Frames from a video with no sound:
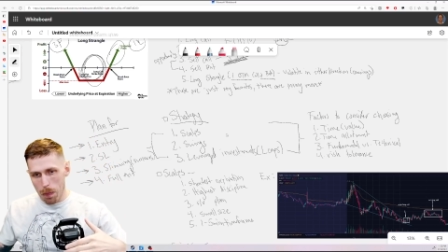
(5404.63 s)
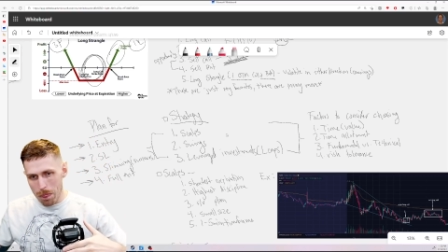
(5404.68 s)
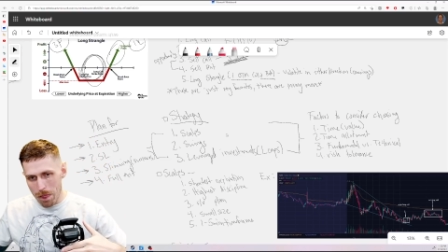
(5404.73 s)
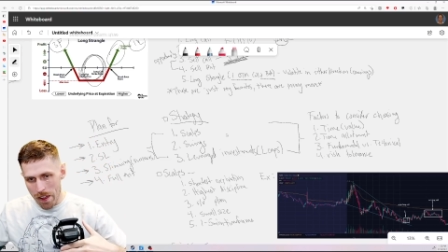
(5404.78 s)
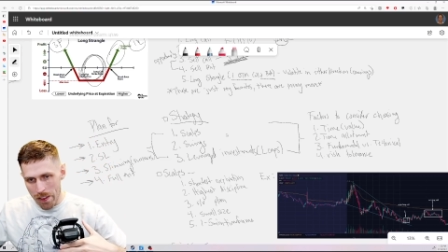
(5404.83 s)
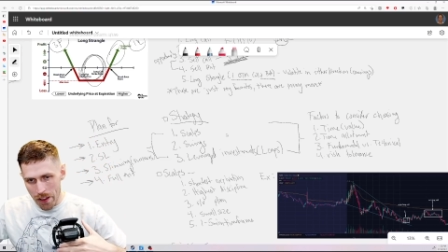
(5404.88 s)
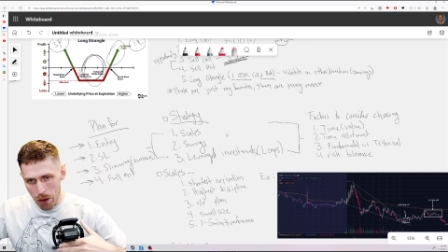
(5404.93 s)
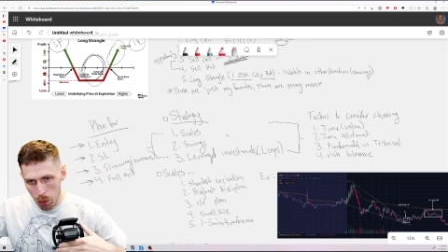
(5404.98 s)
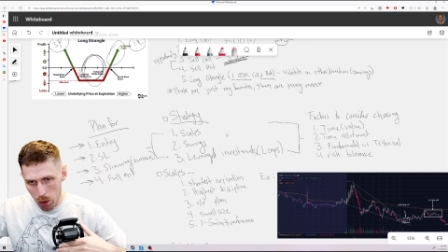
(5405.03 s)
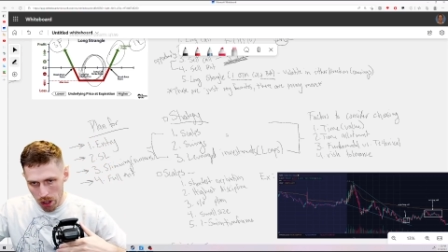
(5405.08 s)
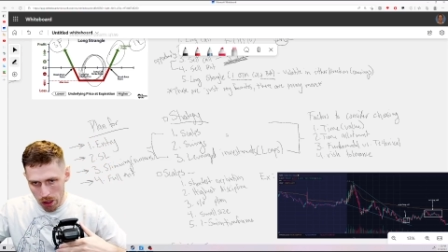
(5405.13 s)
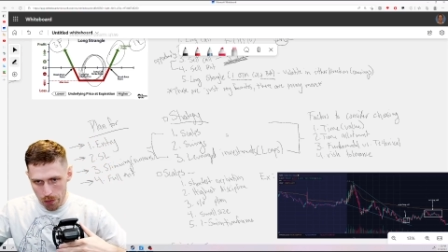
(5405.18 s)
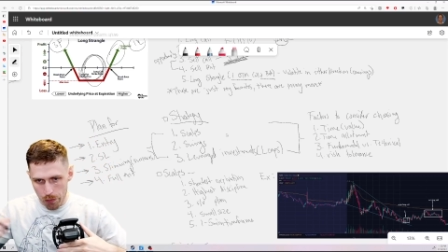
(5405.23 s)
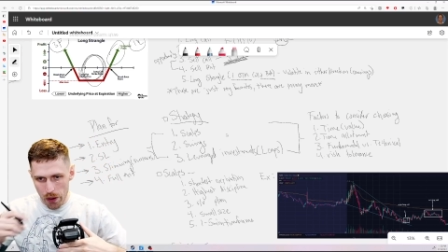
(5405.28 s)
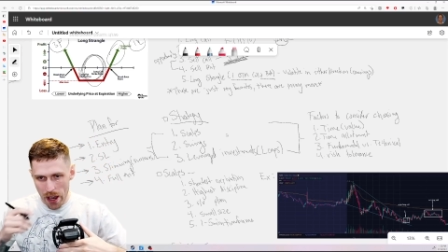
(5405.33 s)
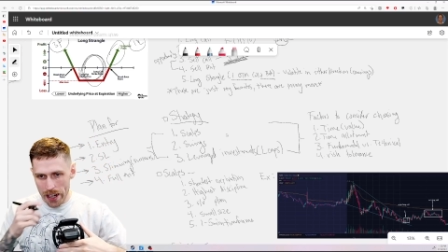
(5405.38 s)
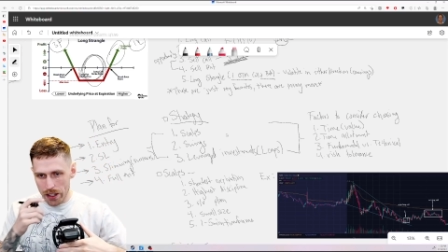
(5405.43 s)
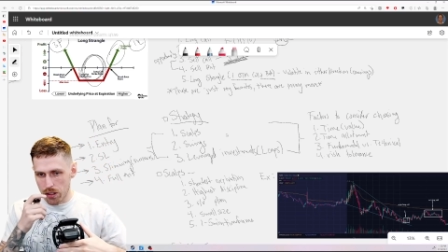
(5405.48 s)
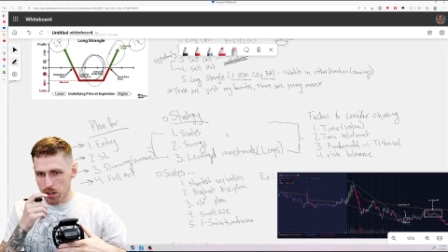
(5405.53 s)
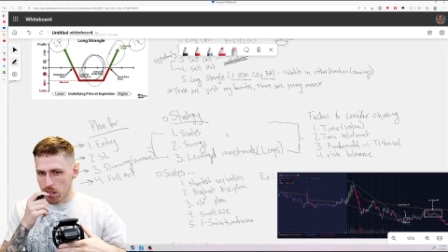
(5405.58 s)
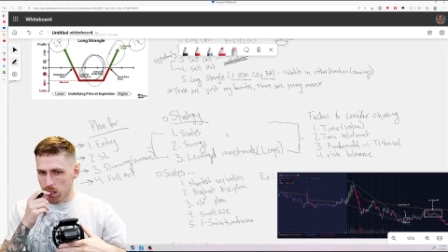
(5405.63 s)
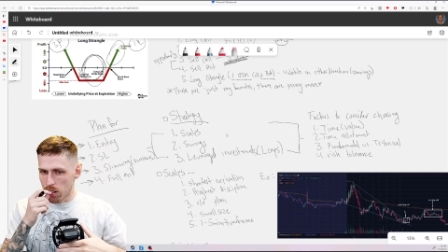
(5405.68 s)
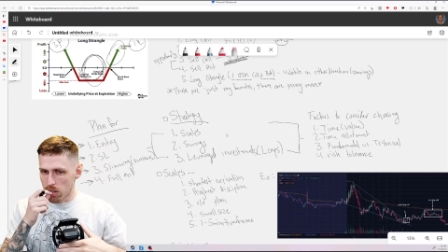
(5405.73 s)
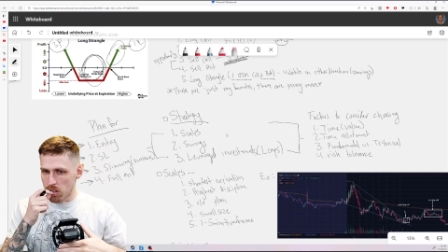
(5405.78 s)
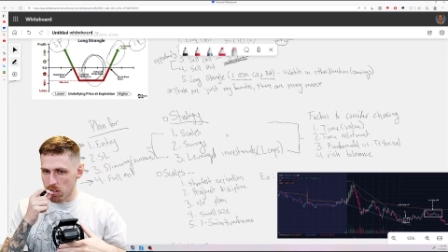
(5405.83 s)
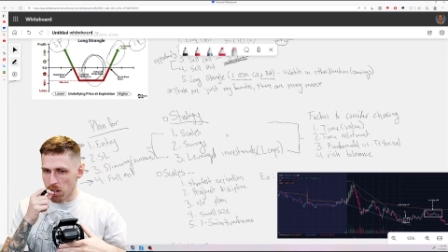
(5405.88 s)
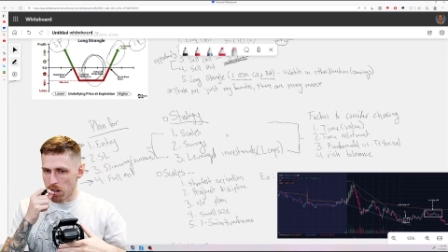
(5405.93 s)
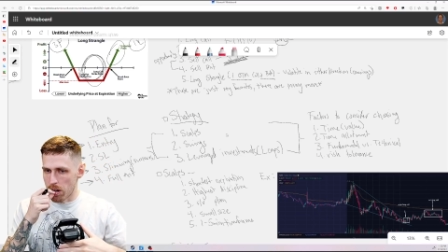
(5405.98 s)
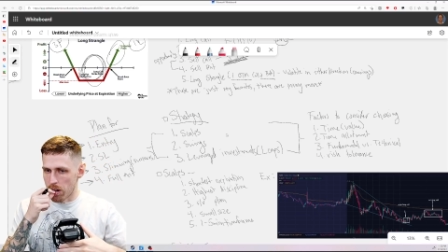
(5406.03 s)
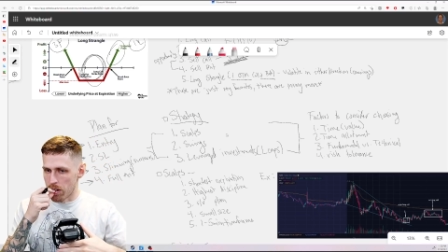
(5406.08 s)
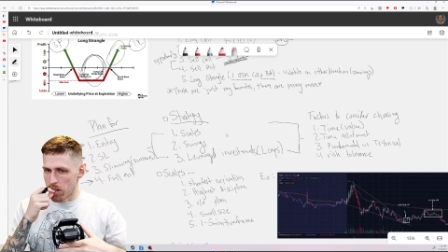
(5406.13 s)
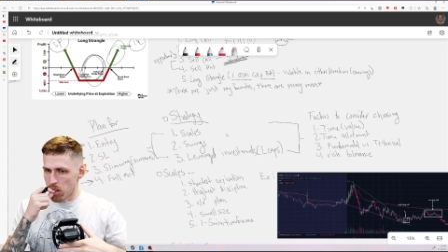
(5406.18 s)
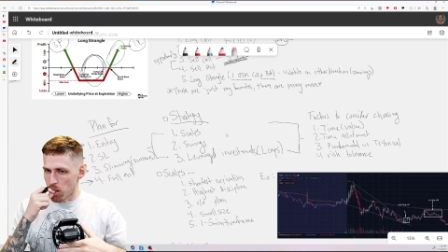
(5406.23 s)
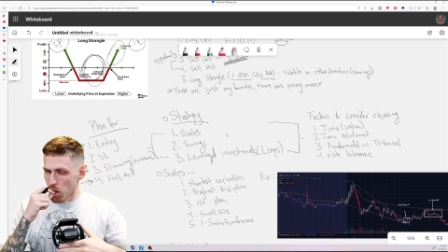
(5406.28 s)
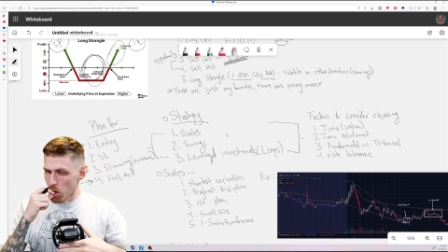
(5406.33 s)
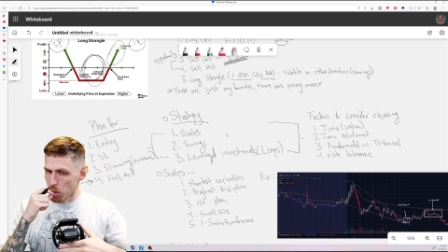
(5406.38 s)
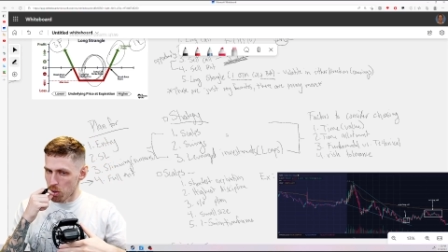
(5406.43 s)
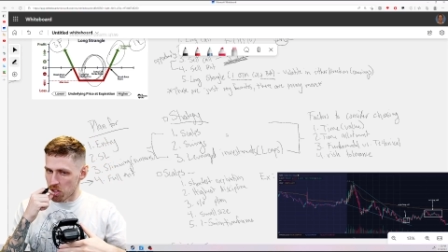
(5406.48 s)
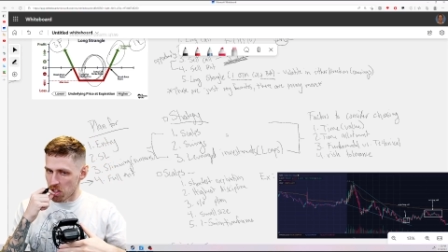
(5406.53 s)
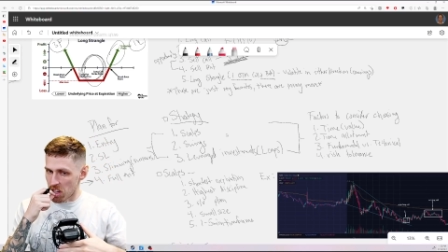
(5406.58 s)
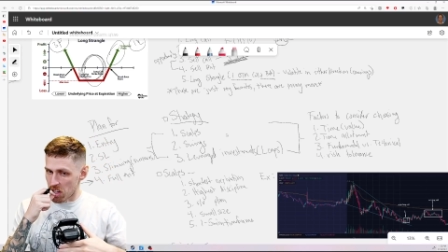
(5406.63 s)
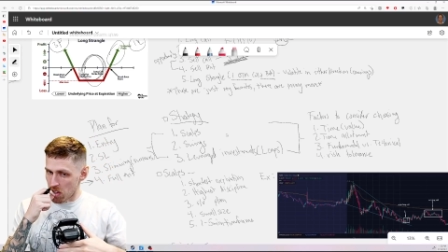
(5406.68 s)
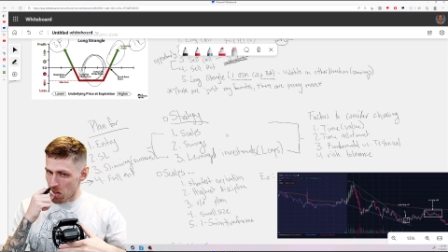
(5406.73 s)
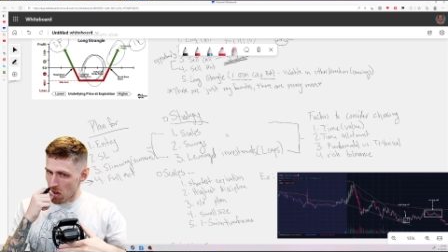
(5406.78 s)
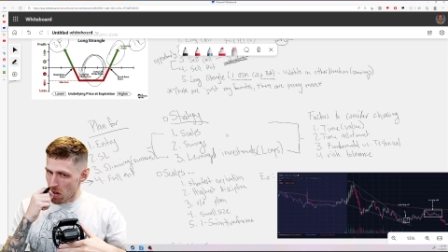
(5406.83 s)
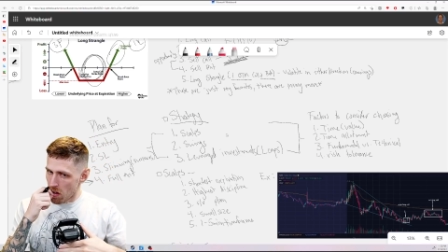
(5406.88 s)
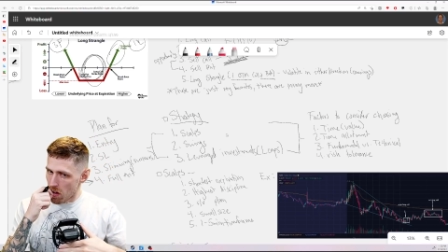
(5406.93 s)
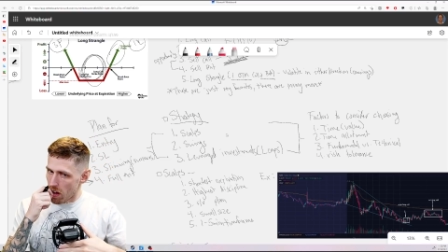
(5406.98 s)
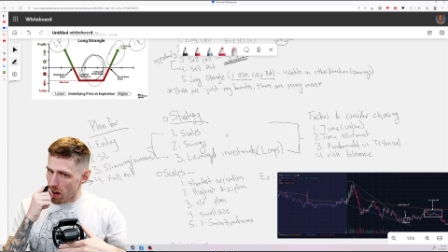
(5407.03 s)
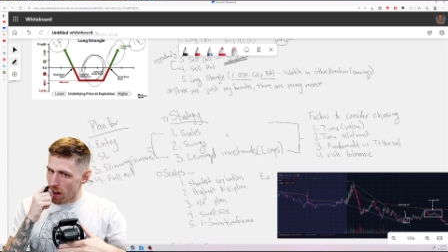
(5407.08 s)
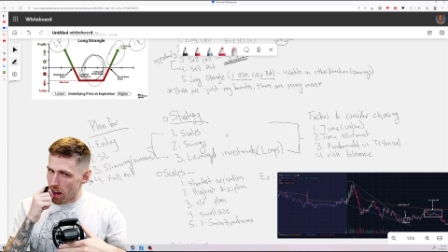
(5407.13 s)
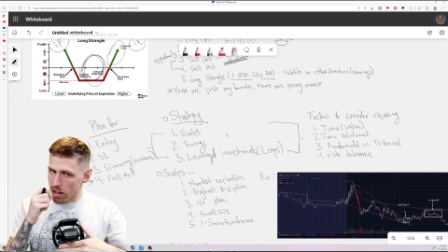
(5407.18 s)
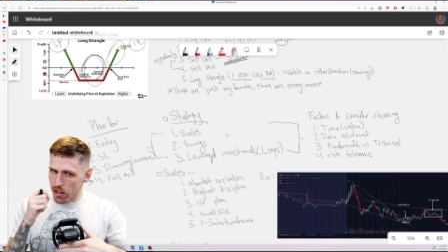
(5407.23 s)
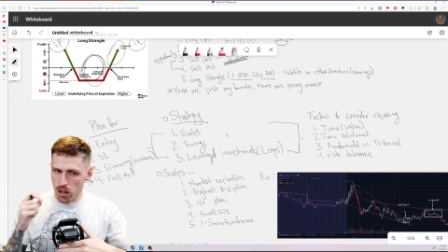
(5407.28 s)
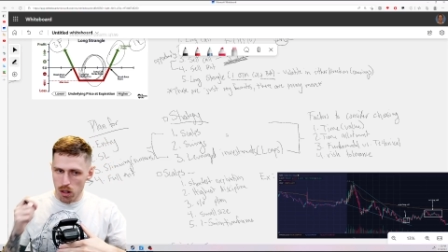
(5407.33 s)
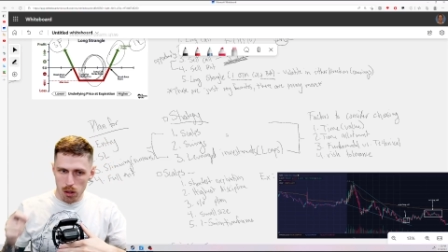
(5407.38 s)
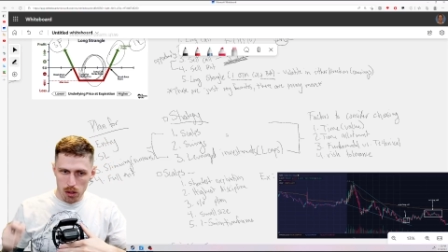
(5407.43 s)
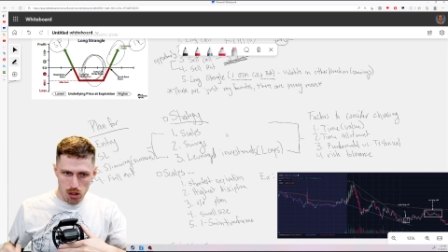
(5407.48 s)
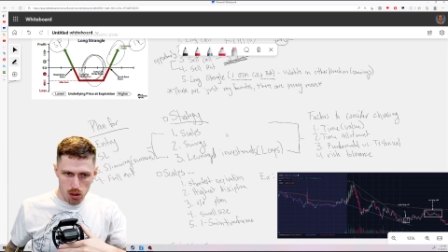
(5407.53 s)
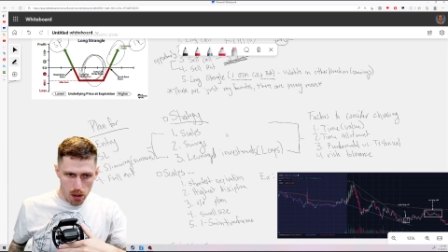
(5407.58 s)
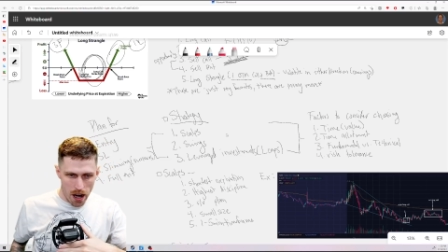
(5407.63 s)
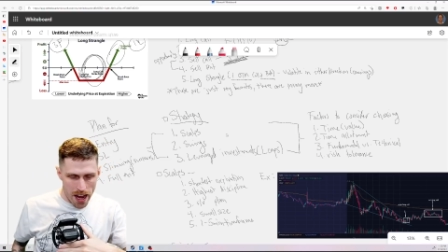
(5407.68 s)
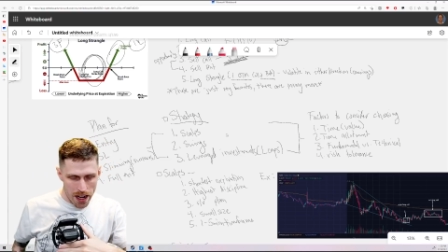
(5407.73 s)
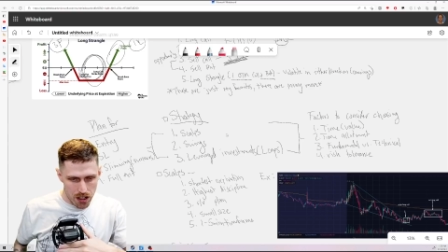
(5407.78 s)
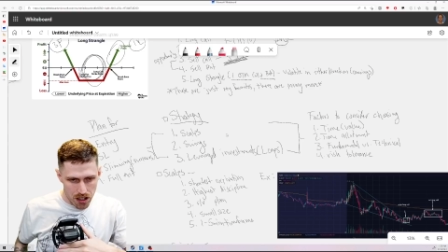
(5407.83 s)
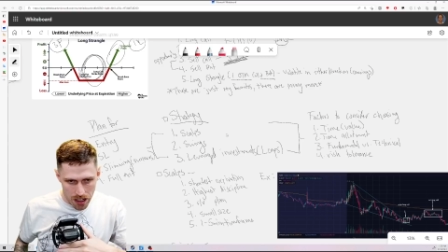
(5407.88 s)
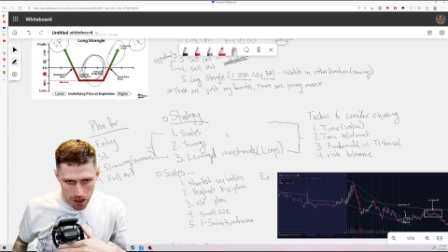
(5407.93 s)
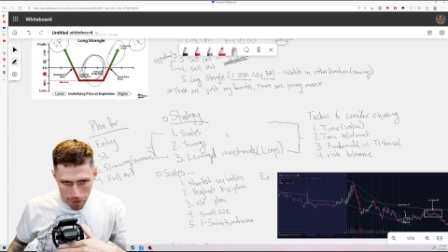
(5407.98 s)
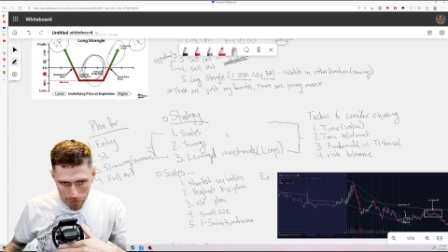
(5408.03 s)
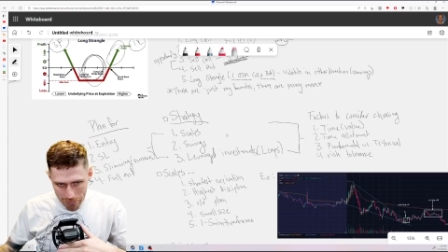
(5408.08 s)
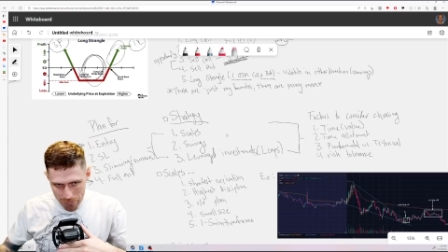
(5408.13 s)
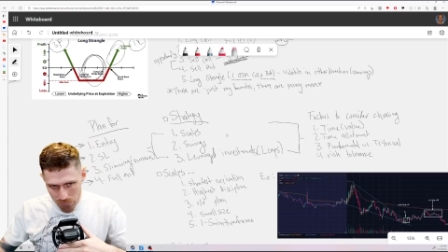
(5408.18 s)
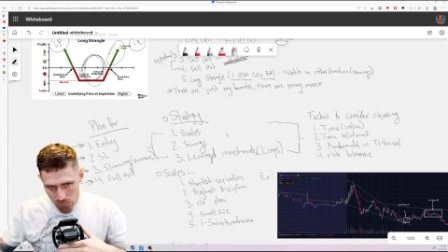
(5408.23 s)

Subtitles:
And then what are the factors to consider in choosing your own strategy?